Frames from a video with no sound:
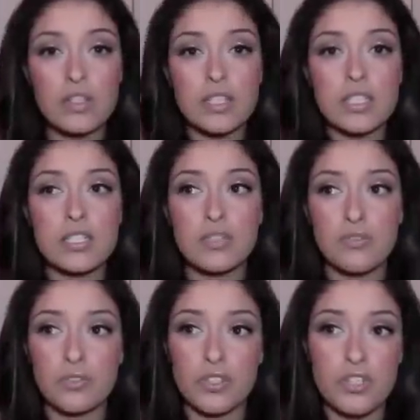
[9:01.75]
This is the
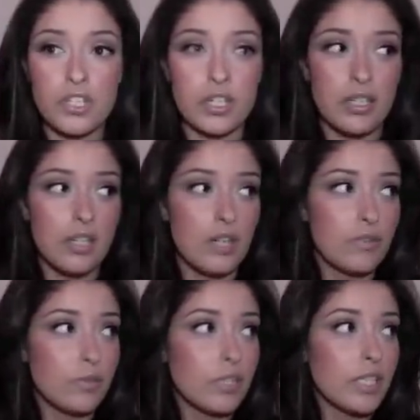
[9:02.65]
first year that I've
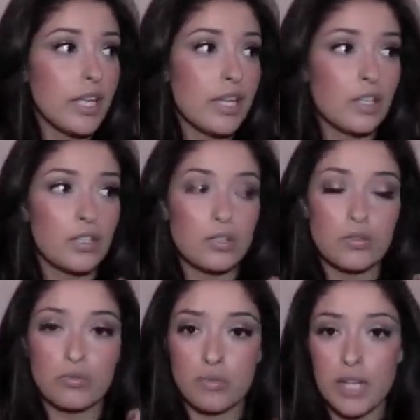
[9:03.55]
really like
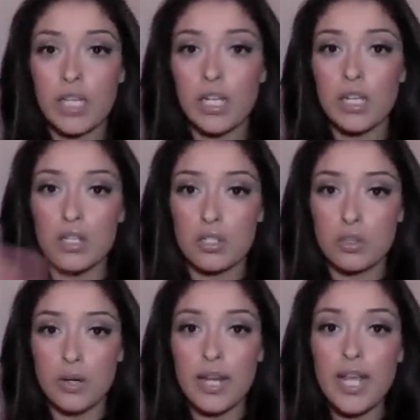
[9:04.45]
drank it and
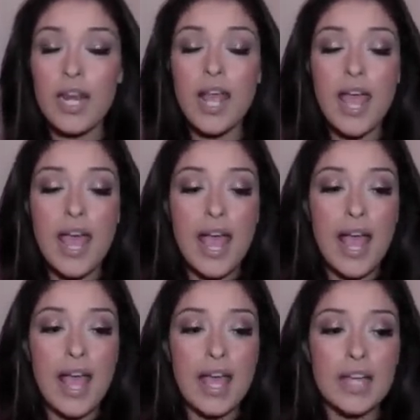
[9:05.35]
enjoyed it.
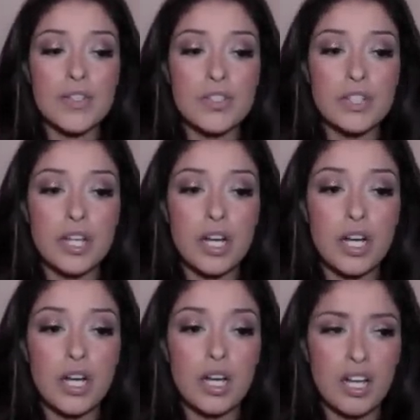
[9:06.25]
And
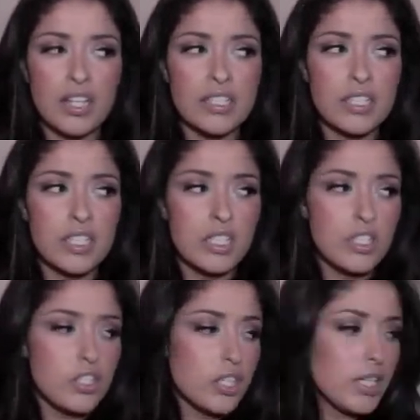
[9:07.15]
uh,
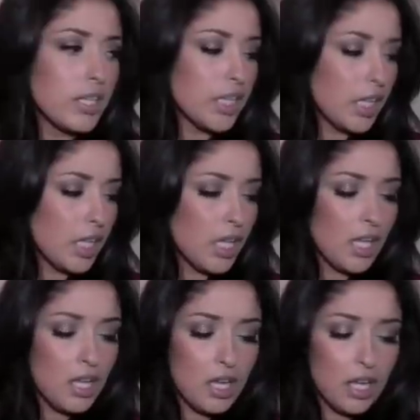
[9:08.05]
T.G.
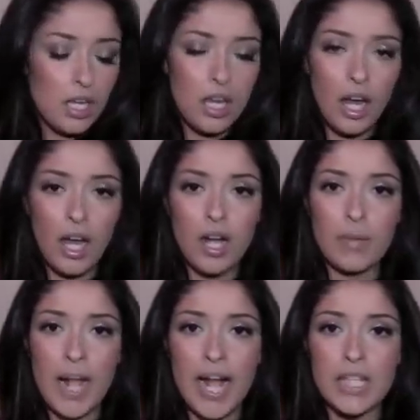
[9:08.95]
Lee um,
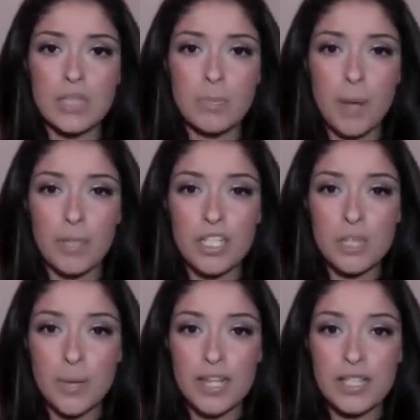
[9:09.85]
has pumpkin
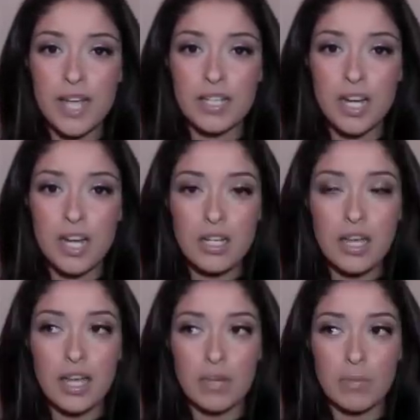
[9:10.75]
spice eggnog,
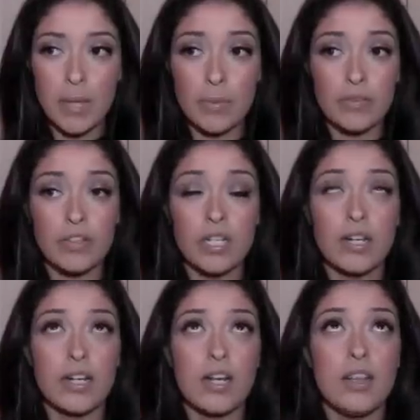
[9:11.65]
and my boyfriend and I
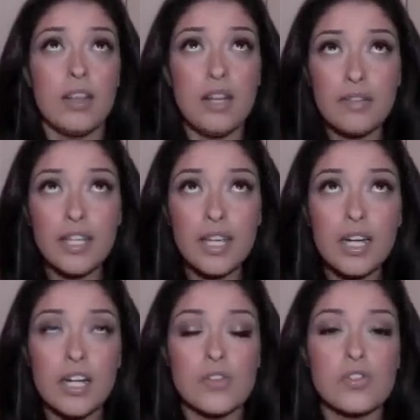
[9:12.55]
are loving it.
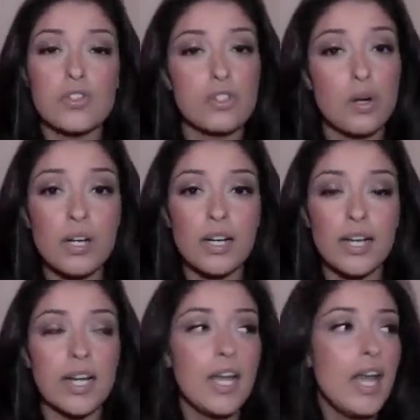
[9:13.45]
It is so good.